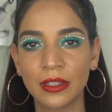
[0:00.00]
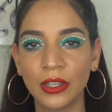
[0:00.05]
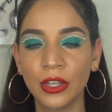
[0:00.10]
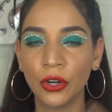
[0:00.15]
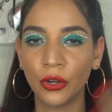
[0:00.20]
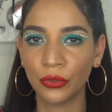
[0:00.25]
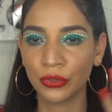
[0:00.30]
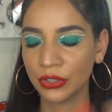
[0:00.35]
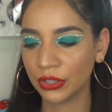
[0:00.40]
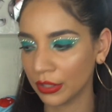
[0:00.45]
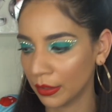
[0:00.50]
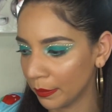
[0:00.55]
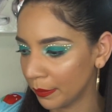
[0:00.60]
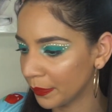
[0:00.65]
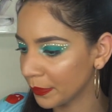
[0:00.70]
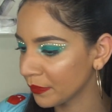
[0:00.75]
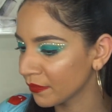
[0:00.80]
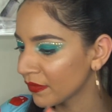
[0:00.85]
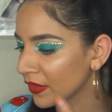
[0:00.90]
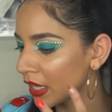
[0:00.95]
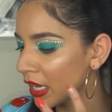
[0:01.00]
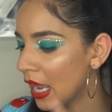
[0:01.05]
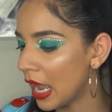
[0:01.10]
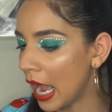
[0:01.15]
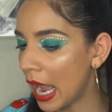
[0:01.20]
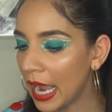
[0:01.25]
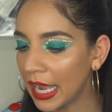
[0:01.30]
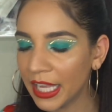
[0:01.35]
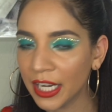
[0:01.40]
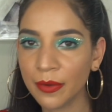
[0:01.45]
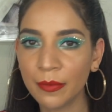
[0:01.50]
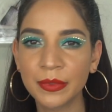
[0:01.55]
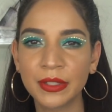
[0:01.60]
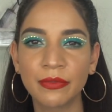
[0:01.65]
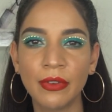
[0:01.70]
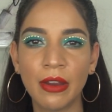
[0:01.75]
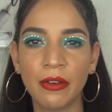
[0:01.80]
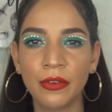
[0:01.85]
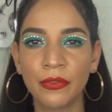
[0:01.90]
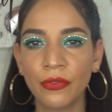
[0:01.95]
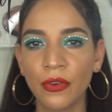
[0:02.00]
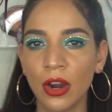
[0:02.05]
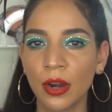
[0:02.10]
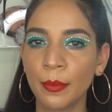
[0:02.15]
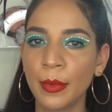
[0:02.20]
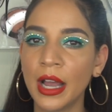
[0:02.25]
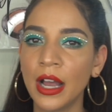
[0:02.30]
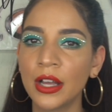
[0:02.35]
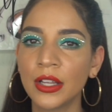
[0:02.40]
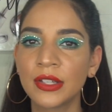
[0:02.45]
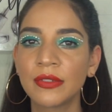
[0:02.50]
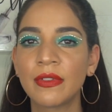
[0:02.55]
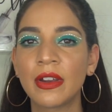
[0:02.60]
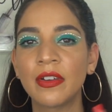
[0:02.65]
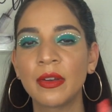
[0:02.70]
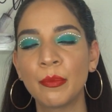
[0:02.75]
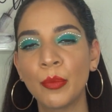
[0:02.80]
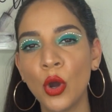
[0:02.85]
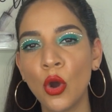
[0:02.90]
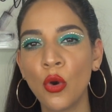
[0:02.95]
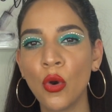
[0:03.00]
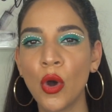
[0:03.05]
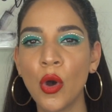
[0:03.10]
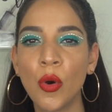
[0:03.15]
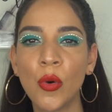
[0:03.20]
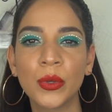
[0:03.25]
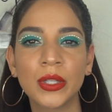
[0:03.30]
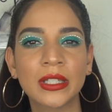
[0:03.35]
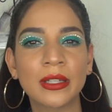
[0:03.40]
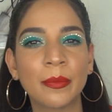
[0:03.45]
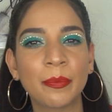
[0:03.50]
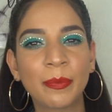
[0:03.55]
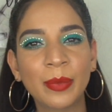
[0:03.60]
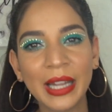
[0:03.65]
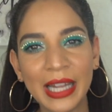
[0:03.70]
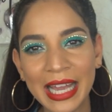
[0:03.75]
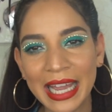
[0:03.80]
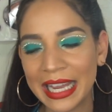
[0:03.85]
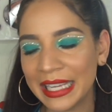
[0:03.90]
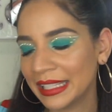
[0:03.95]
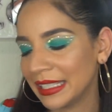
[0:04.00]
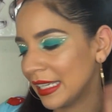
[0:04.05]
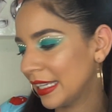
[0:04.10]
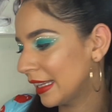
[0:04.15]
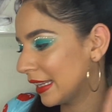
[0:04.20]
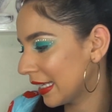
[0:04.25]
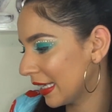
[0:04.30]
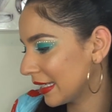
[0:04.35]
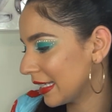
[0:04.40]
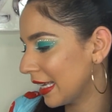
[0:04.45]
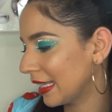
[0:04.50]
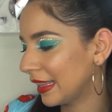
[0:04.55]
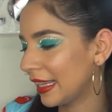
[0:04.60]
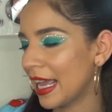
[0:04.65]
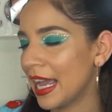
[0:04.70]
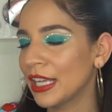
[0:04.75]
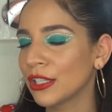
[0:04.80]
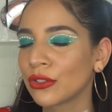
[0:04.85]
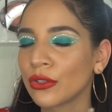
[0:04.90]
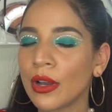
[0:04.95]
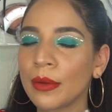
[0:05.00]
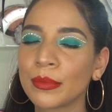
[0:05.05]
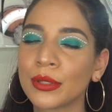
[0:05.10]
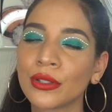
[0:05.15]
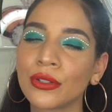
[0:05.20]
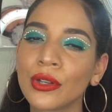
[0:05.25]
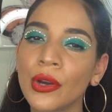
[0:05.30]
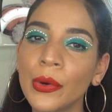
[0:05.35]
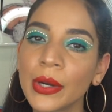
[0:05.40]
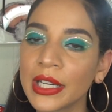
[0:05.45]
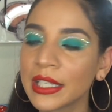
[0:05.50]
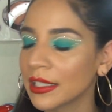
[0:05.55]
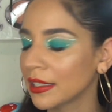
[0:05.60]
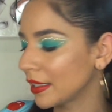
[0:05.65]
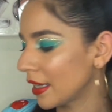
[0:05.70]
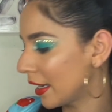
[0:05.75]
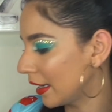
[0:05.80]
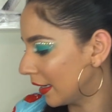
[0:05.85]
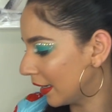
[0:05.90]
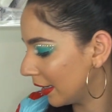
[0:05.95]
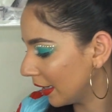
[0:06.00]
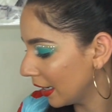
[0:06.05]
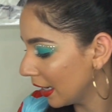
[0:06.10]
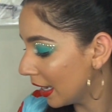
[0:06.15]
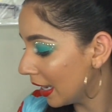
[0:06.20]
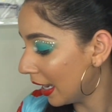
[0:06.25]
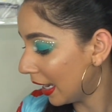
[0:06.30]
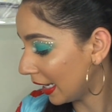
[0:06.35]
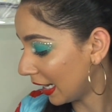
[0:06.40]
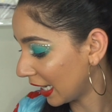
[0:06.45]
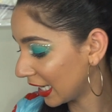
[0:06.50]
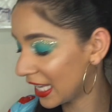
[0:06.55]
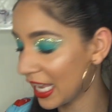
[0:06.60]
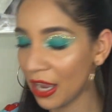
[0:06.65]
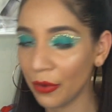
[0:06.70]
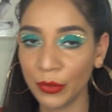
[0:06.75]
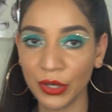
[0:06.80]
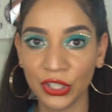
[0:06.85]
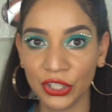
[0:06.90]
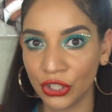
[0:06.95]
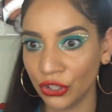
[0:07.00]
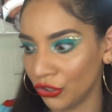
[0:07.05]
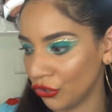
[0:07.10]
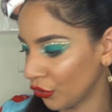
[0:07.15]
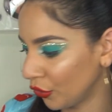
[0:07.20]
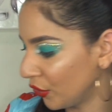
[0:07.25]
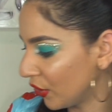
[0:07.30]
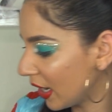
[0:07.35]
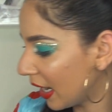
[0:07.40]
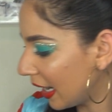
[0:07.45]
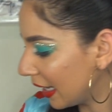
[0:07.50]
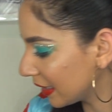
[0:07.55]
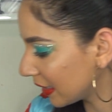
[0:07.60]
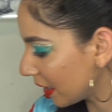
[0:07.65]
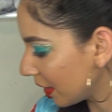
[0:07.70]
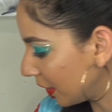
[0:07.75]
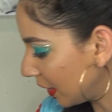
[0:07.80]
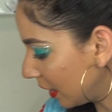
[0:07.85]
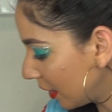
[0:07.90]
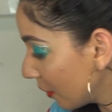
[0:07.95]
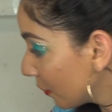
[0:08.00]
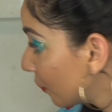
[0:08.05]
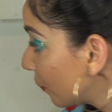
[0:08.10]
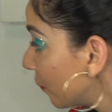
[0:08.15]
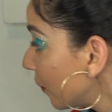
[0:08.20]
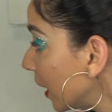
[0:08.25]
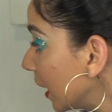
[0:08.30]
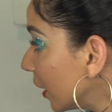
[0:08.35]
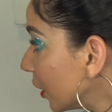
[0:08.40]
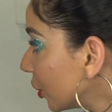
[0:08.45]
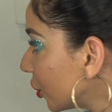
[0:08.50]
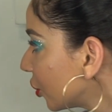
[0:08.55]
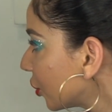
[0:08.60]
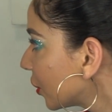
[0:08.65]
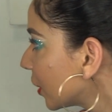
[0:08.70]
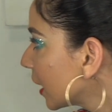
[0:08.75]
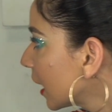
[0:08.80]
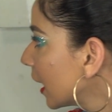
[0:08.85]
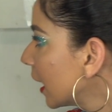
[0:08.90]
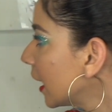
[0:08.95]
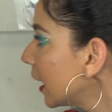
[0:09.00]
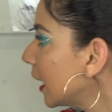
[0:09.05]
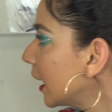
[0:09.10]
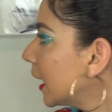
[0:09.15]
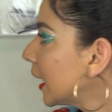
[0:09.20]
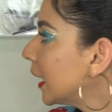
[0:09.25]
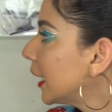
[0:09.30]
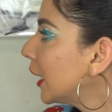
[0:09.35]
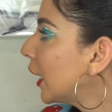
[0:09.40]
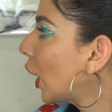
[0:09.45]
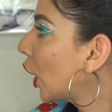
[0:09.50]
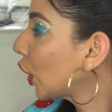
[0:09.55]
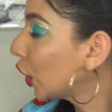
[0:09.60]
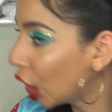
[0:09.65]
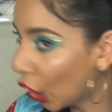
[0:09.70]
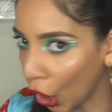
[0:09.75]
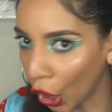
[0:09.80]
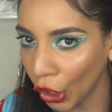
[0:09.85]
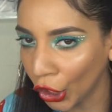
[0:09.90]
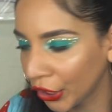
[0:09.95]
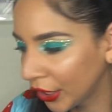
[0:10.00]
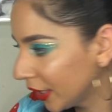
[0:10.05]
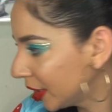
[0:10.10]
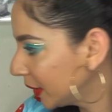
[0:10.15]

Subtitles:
you know, some items, very farmhouse, very boho, some plants and things like that. So I'm so excited, and I can't wait to show you guys the finished look.